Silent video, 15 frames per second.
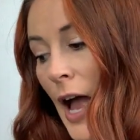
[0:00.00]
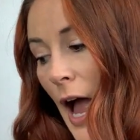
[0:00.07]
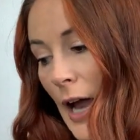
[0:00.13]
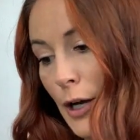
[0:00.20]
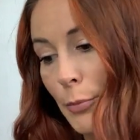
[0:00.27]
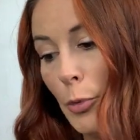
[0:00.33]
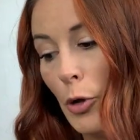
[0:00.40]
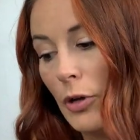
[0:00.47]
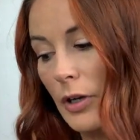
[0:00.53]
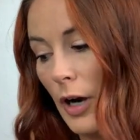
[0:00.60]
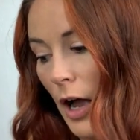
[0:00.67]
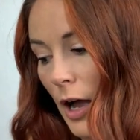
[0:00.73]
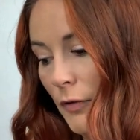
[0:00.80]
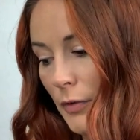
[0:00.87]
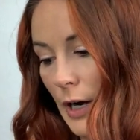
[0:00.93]
I could pull it
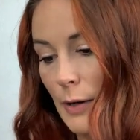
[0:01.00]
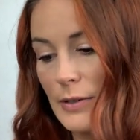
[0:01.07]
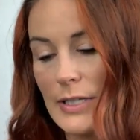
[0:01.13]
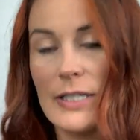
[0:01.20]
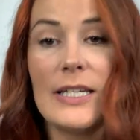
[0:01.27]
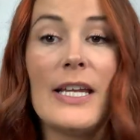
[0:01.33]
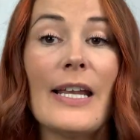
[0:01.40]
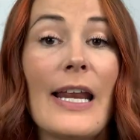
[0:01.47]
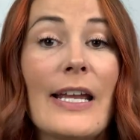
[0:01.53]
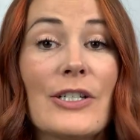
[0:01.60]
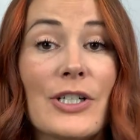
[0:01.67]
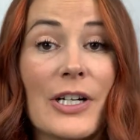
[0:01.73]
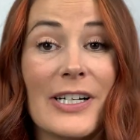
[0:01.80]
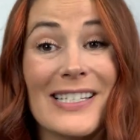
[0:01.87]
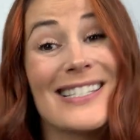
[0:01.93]
off when I was a
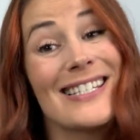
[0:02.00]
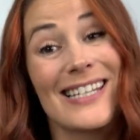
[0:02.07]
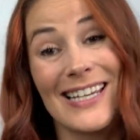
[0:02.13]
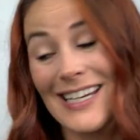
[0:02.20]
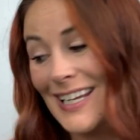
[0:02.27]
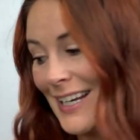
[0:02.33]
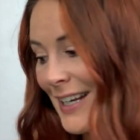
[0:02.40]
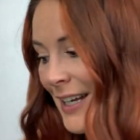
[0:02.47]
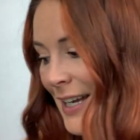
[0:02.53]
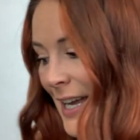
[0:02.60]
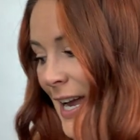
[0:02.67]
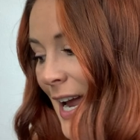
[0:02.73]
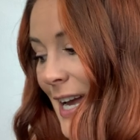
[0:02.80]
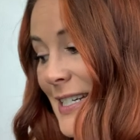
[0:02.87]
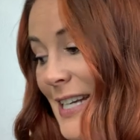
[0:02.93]
teenager and skinny
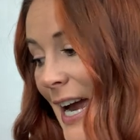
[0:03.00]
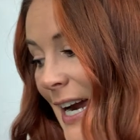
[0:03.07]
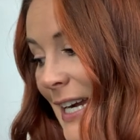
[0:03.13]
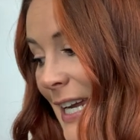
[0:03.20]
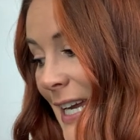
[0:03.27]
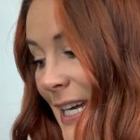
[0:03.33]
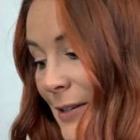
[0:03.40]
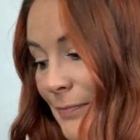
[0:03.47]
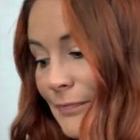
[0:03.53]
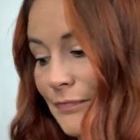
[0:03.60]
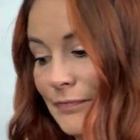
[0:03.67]
and tiny.